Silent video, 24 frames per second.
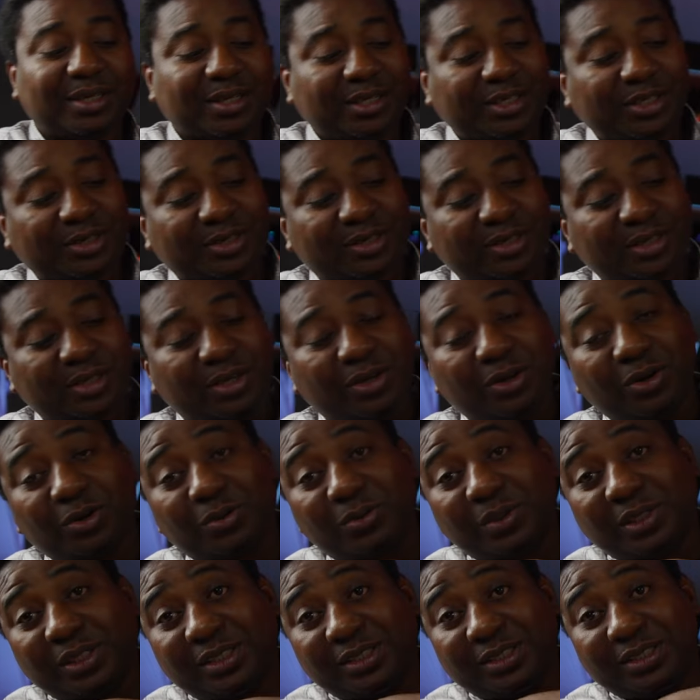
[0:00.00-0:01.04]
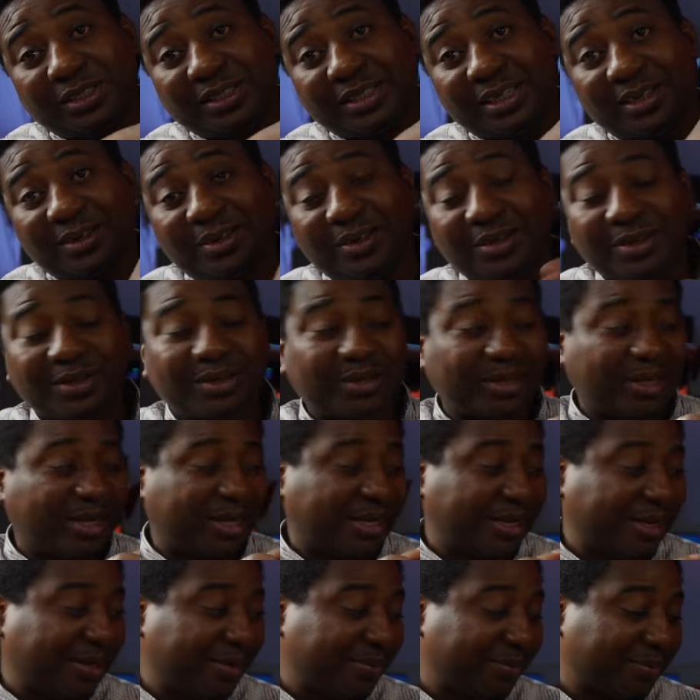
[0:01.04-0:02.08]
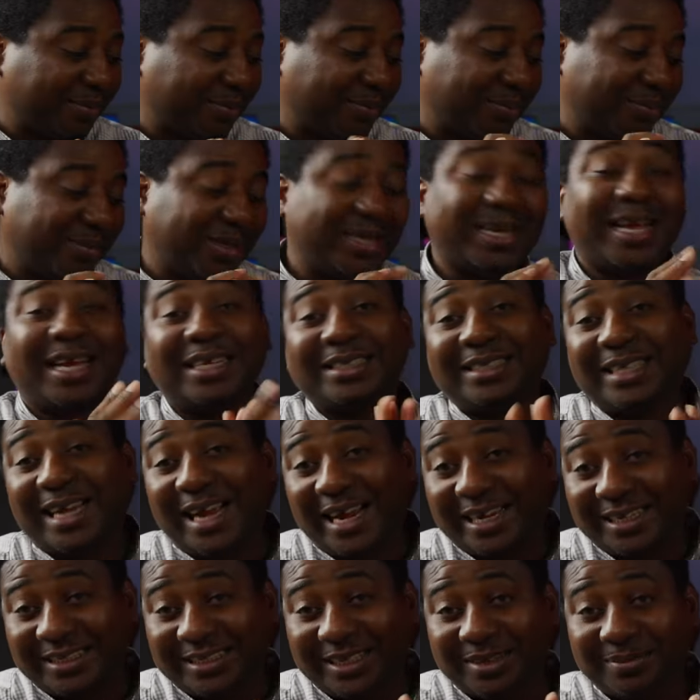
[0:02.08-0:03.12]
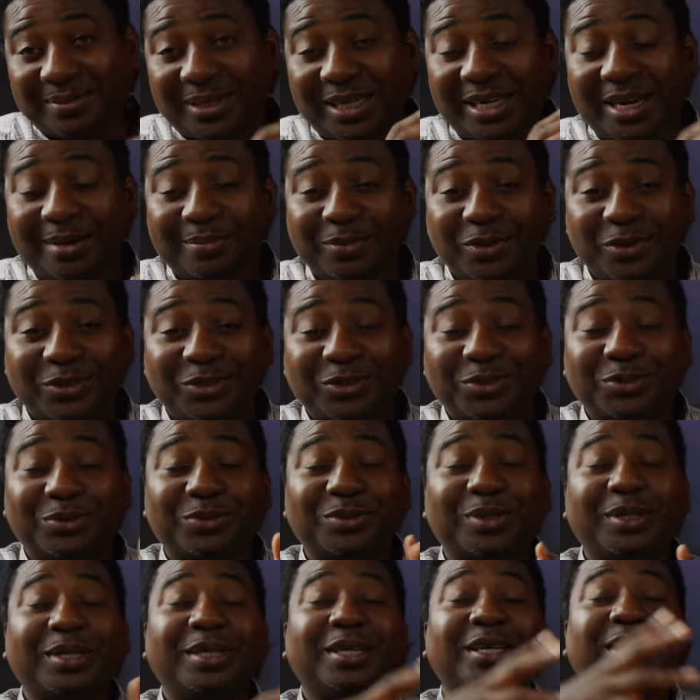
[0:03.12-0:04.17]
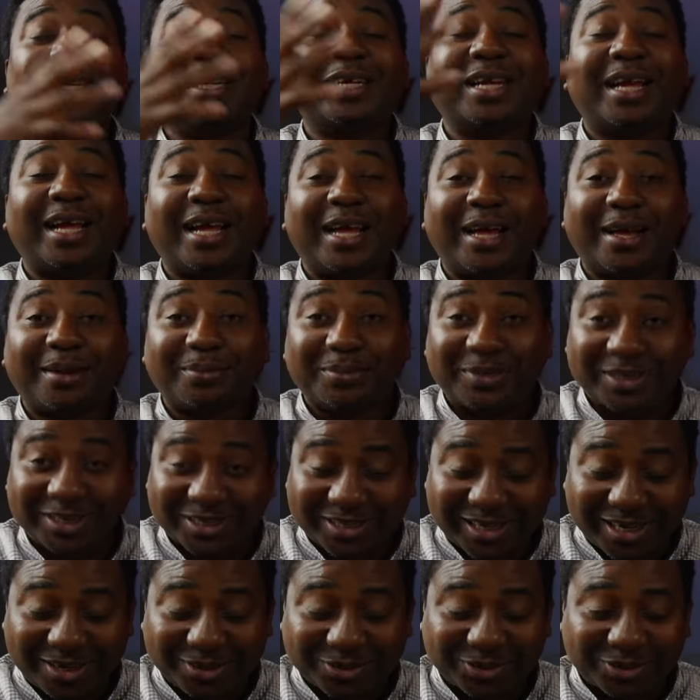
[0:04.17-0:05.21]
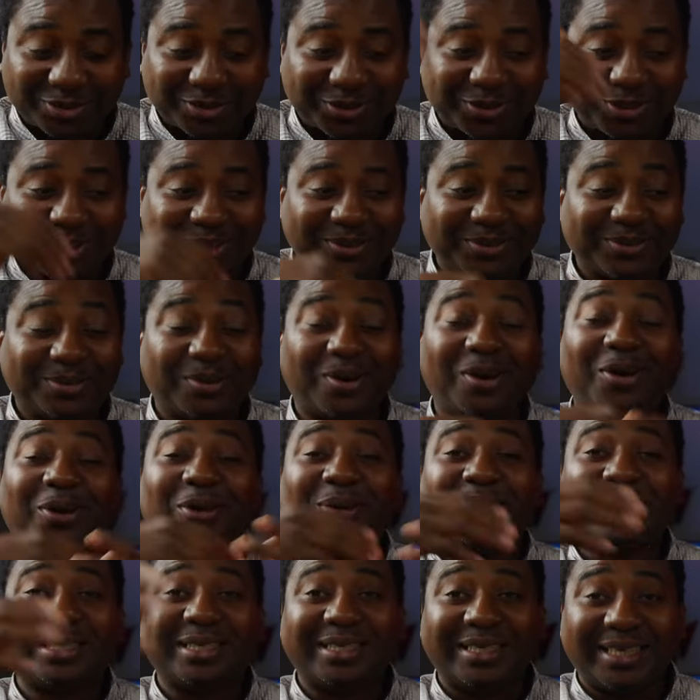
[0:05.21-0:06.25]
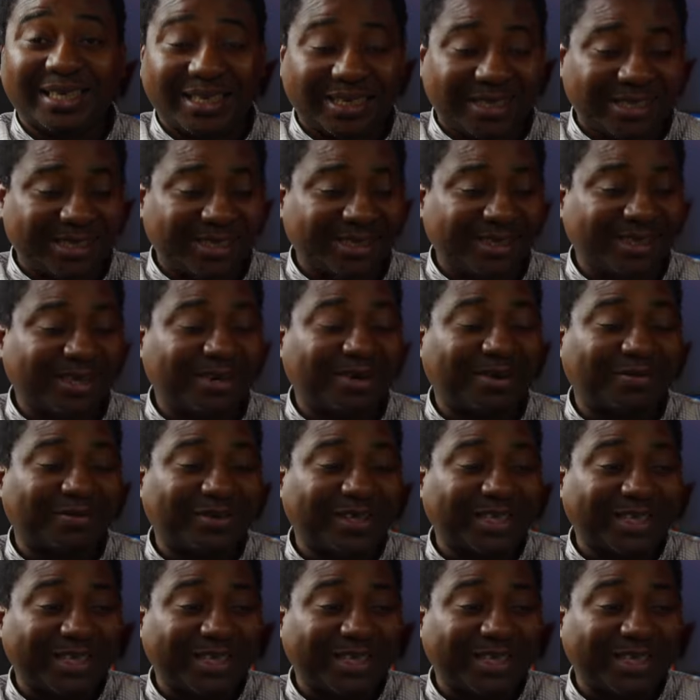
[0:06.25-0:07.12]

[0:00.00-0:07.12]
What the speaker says: you could go with the last item that I'm going to disclose to you on the day of the